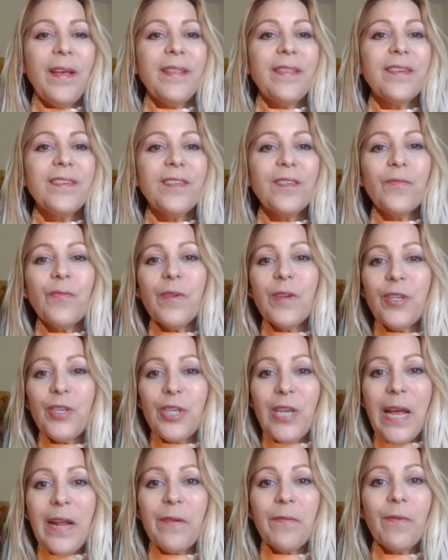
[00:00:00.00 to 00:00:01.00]
This is for
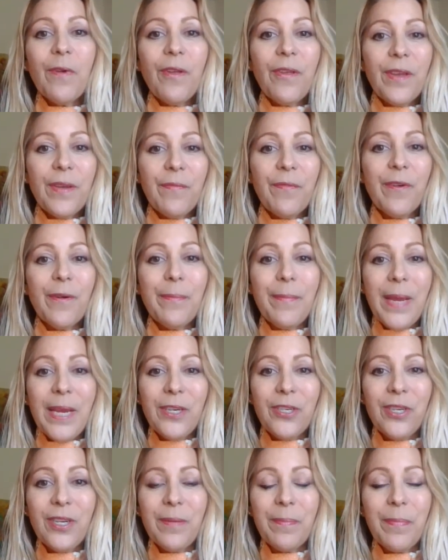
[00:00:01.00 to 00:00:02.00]
general
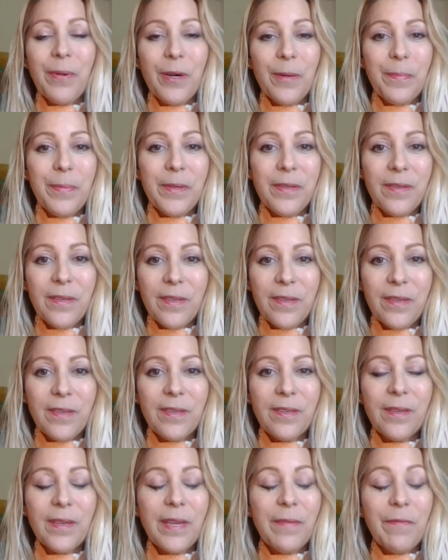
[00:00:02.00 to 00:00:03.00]
informational
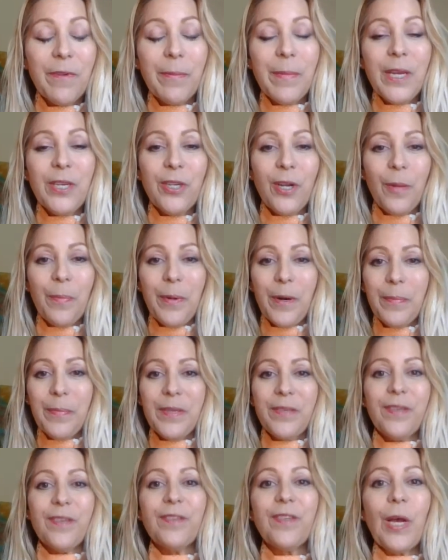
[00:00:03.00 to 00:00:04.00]
purposes
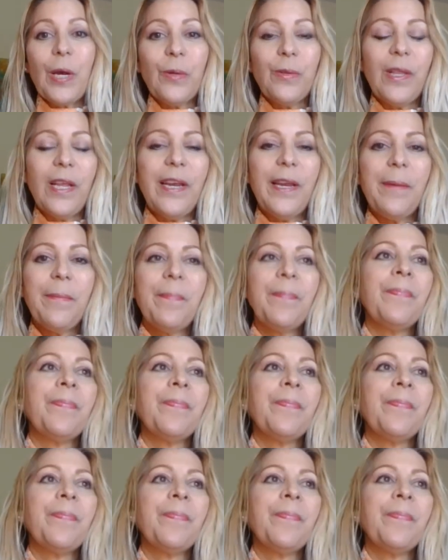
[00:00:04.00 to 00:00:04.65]
only.